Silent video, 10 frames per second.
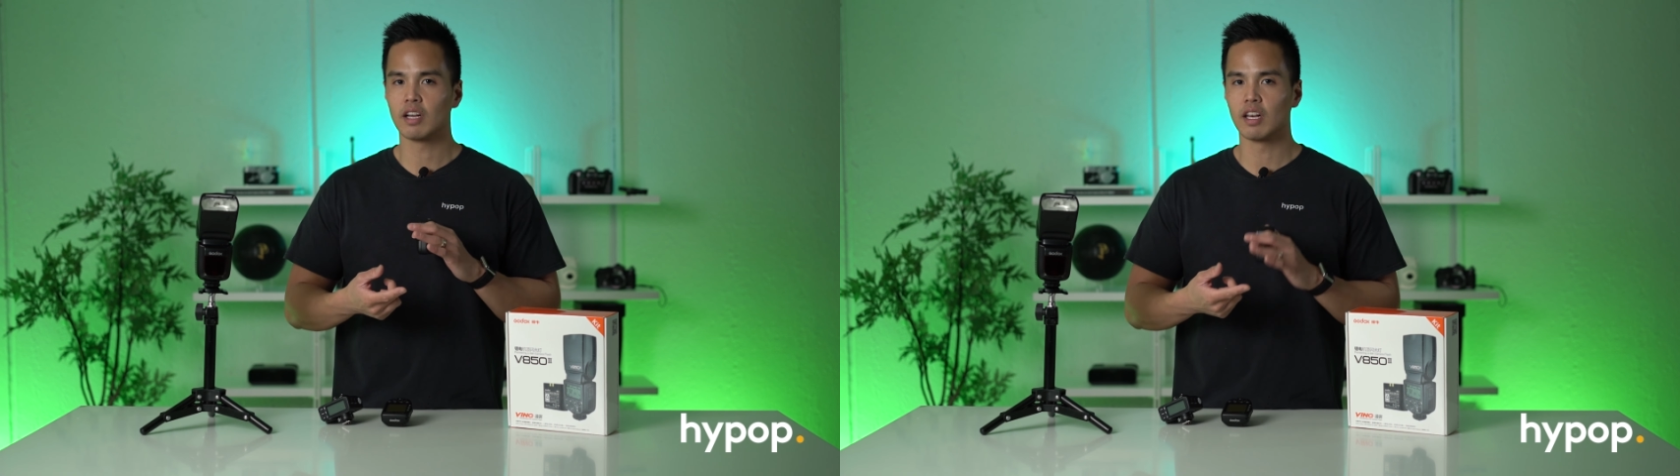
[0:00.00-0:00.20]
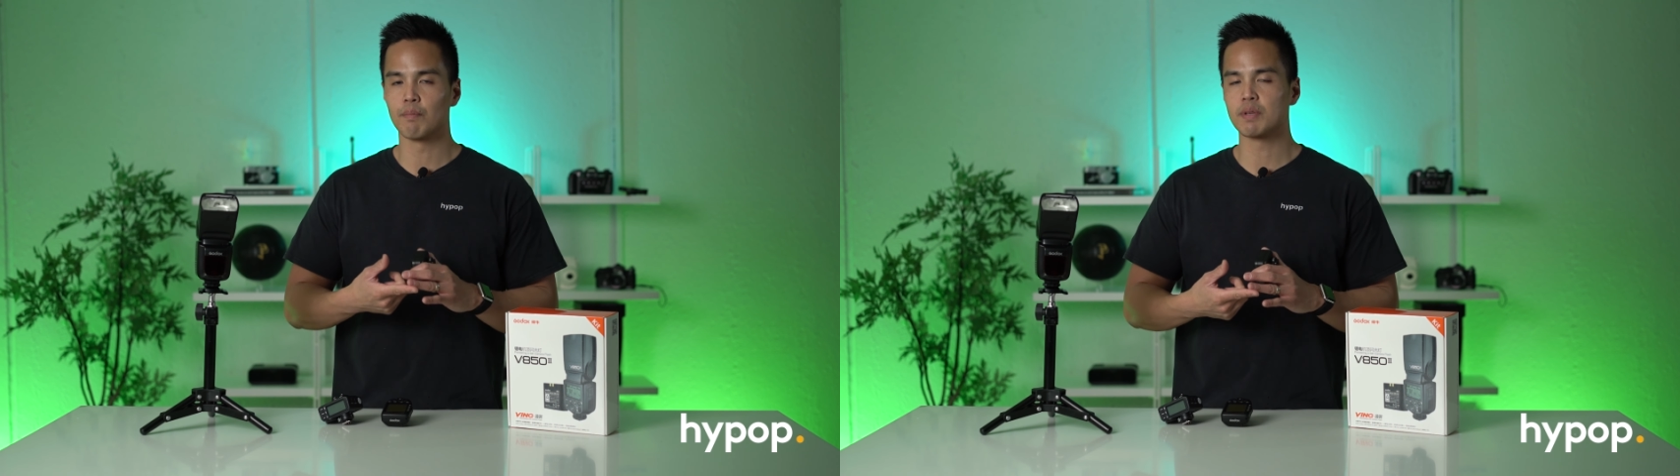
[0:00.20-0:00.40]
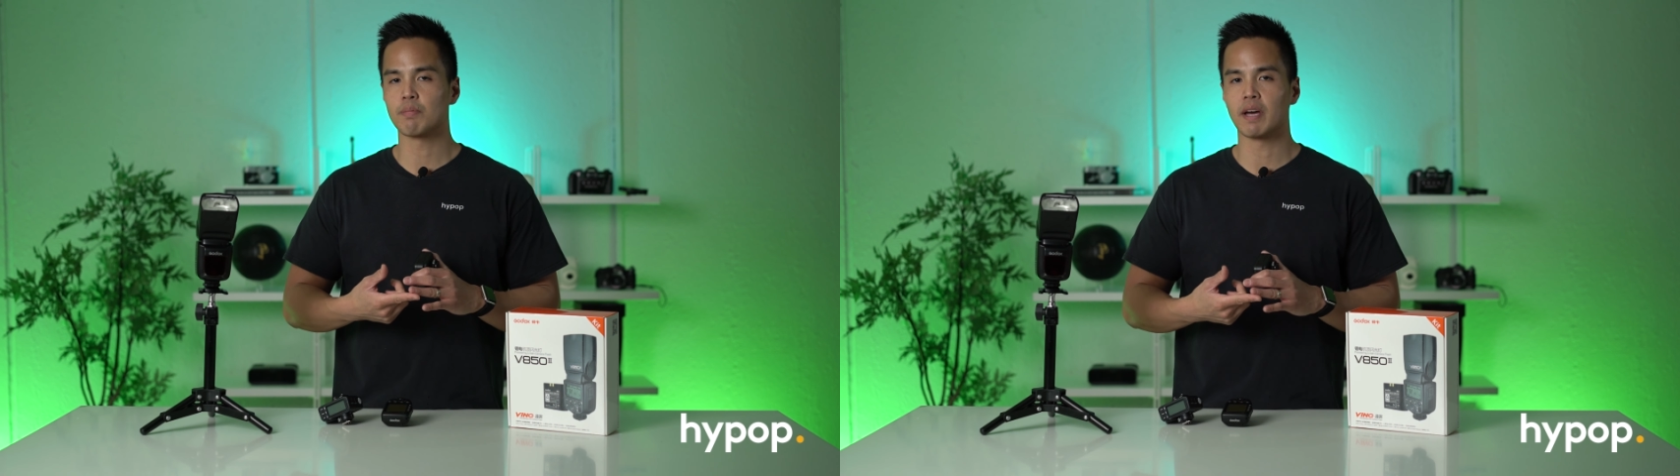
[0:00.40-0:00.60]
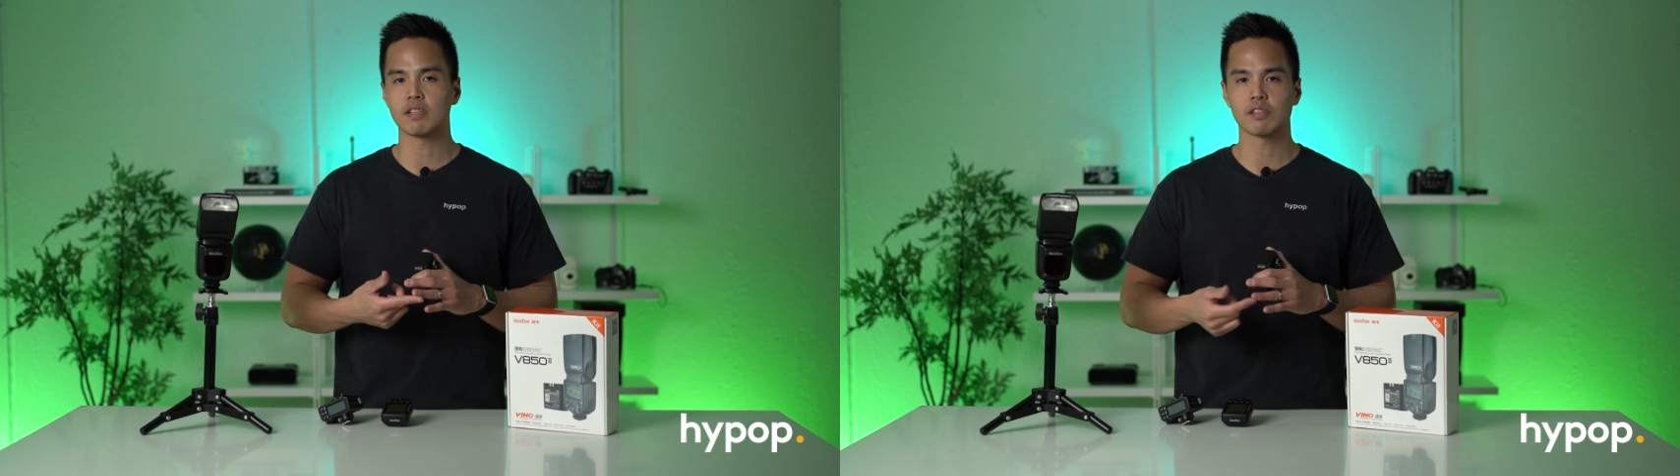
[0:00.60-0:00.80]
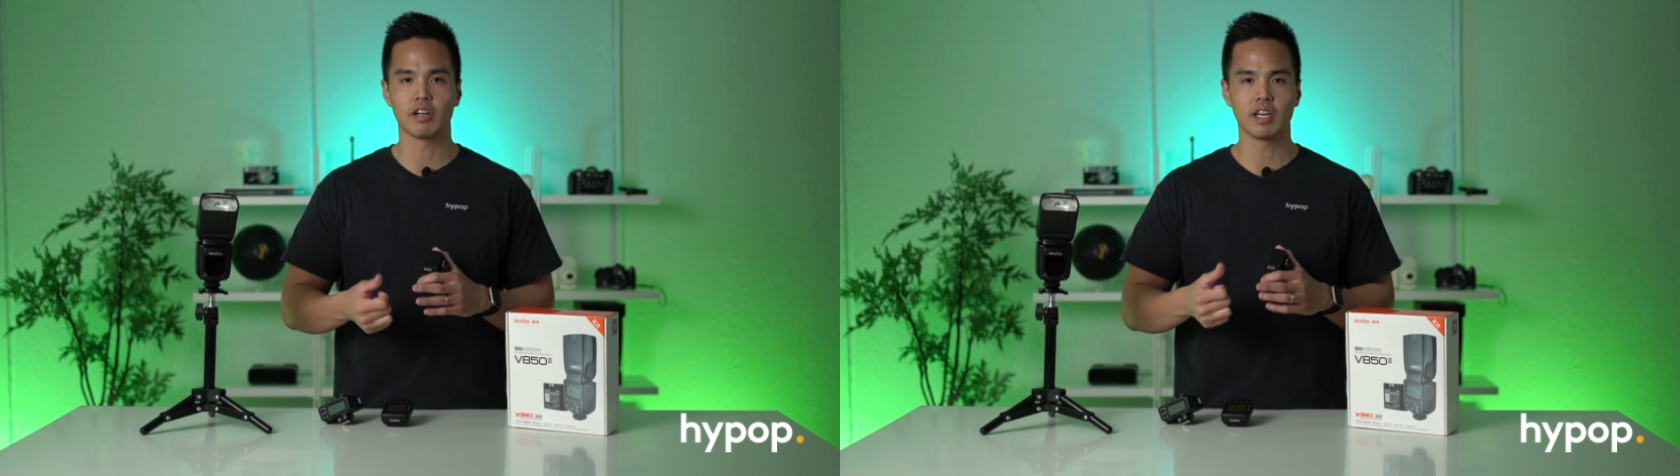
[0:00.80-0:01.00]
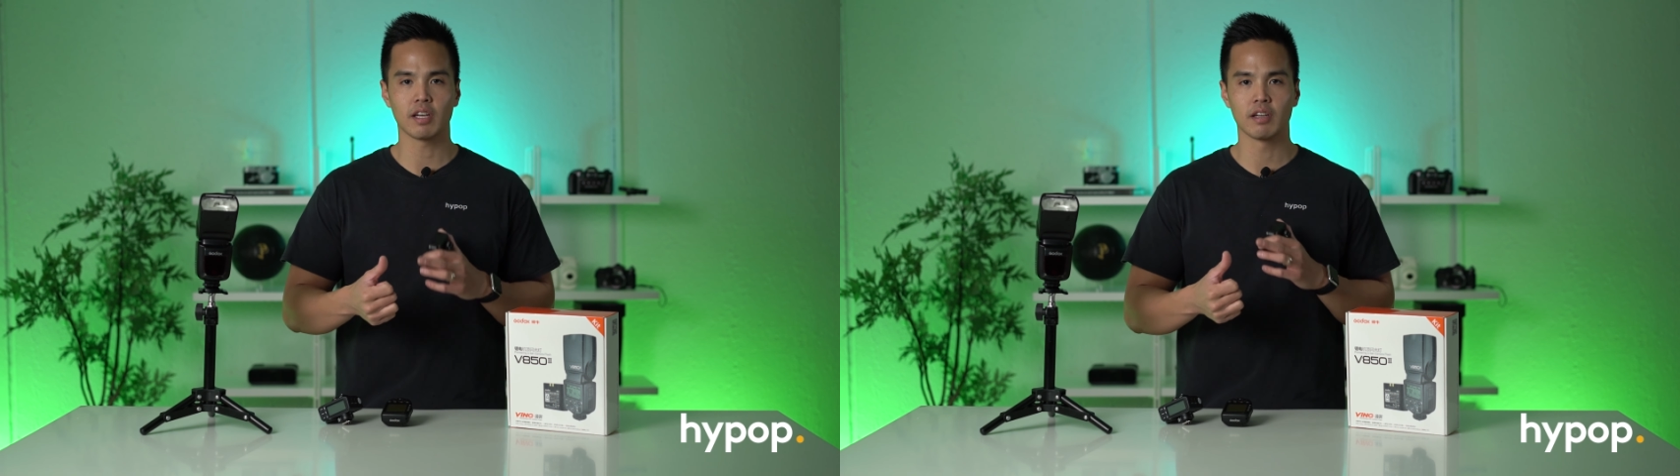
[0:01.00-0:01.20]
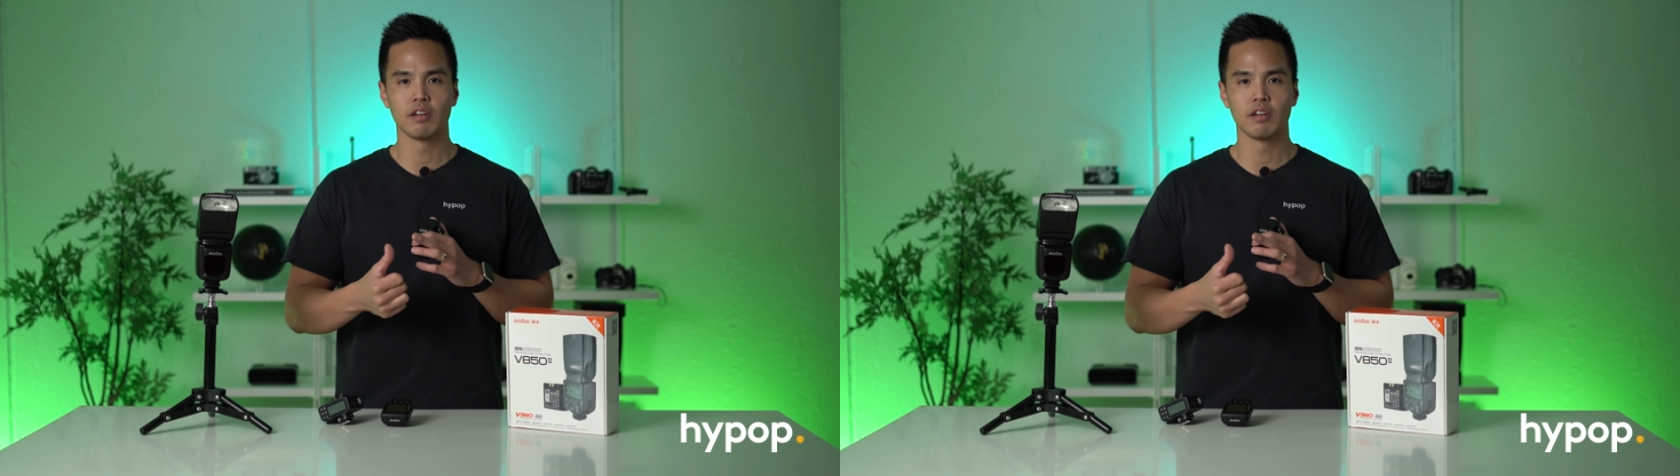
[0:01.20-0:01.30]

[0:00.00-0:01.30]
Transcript: Olympus Panasonic,